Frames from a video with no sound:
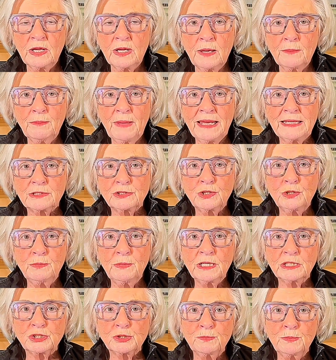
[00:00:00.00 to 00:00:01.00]
make too
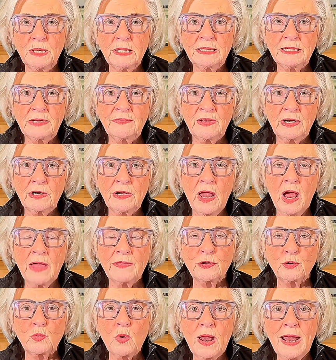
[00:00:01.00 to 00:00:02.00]
much money, they're not
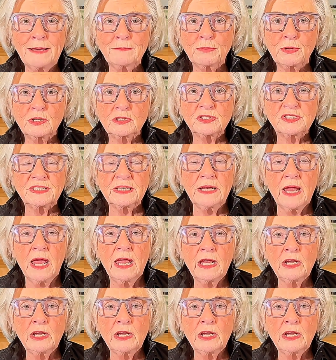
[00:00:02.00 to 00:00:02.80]
the right person.